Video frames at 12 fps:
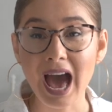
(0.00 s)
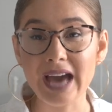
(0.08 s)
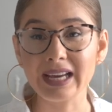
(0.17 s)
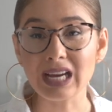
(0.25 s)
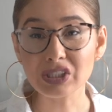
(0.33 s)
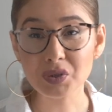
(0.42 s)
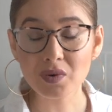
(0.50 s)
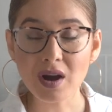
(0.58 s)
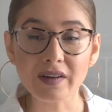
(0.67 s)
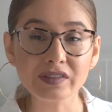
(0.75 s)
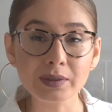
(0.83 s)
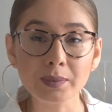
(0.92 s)
I got too
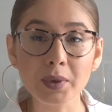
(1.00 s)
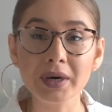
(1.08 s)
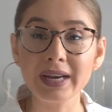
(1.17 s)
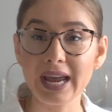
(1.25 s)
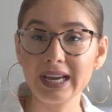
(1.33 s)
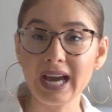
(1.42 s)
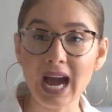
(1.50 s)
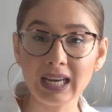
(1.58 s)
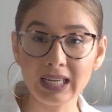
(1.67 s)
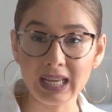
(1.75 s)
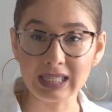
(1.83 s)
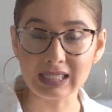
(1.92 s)
comfortable and I
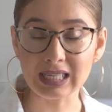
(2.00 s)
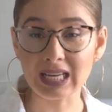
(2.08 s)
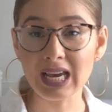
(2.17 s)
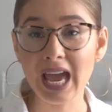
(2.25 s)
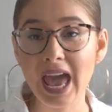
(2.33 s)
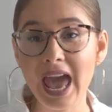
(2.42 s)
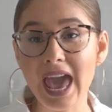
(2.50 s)
got lazy.